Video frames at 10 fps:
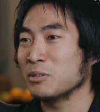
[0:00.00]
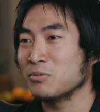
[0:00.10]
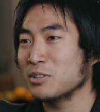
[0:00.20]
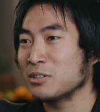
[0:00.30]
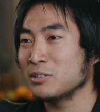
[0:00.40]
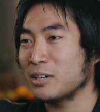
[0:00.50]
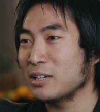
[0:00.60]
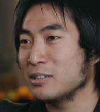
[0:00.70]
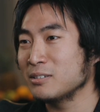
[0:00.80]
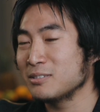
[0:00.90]
be filled. I
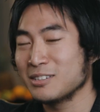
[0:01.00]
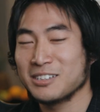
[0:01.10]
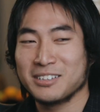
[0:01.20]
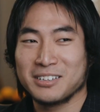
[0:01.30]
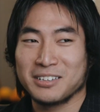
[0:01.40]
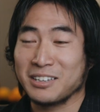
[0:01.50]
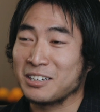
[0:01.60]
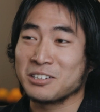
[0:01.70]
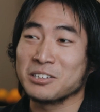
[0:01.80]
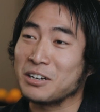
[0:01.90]
didn't think
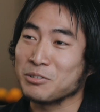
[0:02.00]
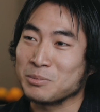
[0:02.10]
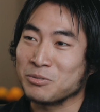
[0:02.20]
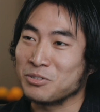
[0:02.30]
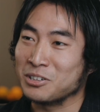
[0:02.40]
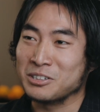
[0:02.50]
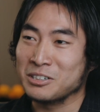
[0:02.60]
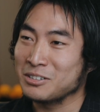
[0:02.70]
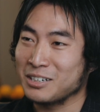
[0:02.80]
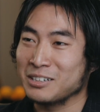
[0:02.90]
it could ever be filled,
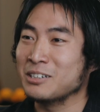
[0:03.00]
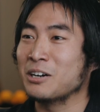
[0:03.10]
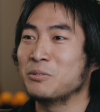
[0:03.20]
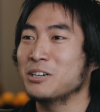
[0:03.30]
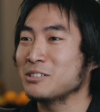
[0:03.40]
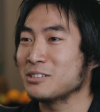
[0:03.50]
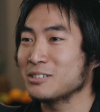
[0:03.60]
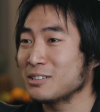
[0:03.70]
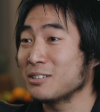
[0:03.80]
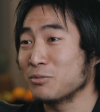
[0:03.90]
and here I was.
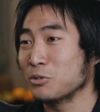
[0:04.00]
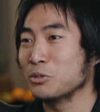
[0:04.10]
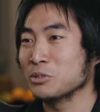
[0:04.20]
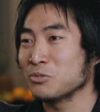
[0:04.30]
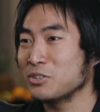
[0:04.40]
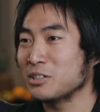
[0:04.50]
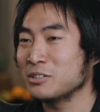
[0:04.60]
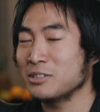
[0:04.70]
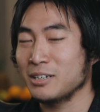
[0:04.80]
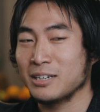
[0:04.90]
The void was
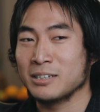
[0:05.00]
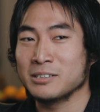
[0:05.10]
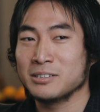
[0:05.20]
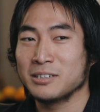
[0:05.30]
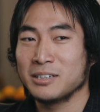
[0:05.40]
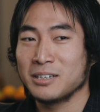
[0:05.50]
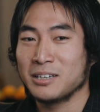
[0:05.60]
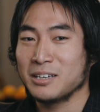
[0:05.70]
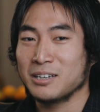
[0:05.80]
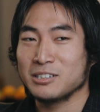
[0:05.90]
filled, and
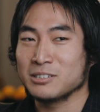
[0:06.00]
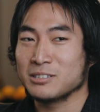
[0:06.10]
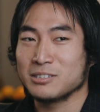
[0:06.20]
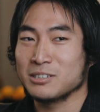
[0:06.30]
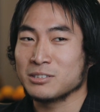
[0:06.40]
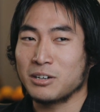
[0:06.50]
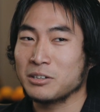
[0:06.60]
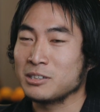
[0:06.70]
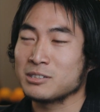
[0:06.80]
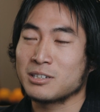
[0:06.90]
it just all
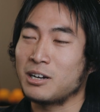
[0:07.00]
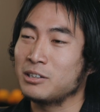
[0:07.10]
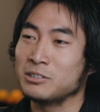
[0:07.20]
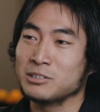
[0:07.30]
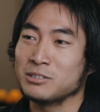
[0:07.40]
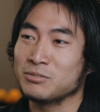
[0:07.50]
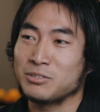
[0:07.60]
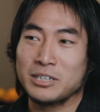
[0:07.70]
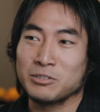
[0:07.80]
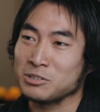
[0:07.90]
these colors and
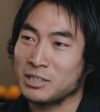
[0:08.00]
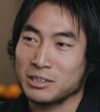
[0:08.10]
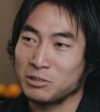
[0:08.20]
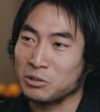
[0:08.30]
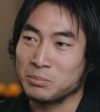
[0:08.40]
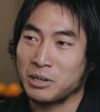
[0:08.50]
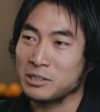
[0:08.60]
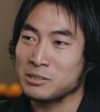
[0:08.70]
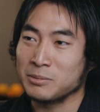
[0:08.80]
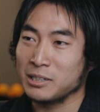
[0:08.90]
flavors that the Lord brought
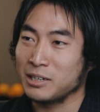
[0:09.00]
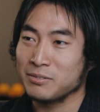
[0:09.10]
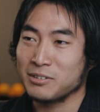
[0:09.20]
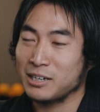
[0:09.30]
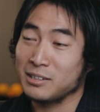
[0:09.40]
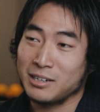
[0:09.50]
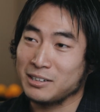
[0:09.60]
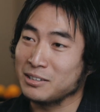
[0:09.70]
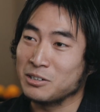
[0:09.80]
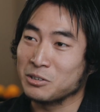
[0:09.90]
into my life that I
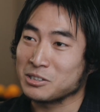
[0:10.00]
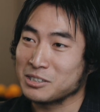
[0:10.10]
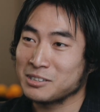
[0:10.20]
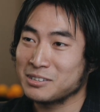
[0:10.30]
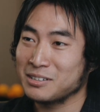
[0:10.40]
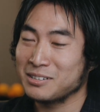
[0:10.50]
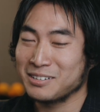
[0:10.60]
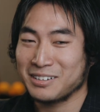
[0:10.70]
didn't know existed.